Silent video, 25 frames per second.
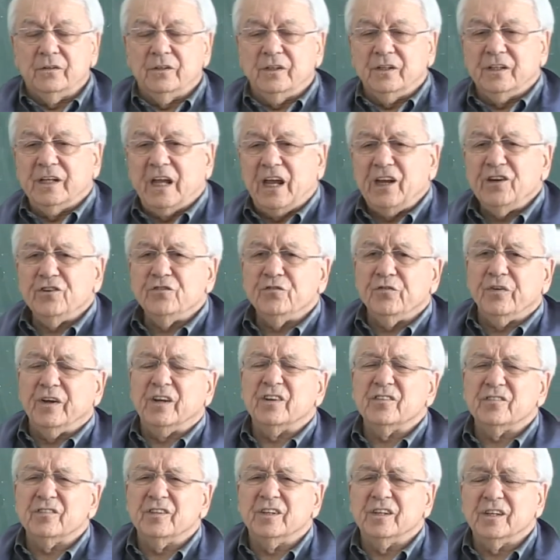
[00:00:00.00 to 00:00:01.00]
the gauge
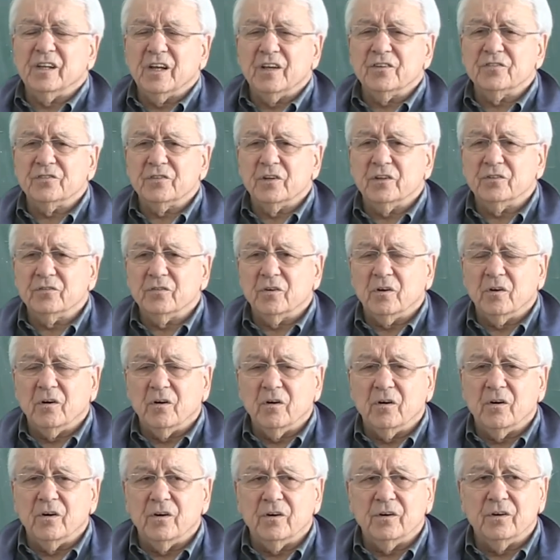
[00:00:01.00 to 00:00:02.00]
fixing, etc.,
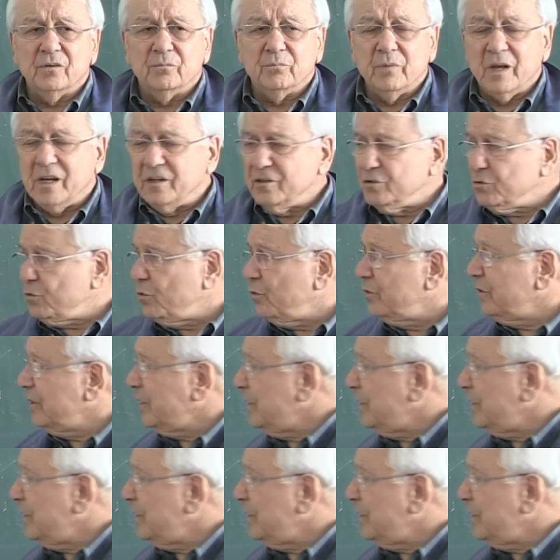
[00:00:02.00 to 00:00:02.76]
are based on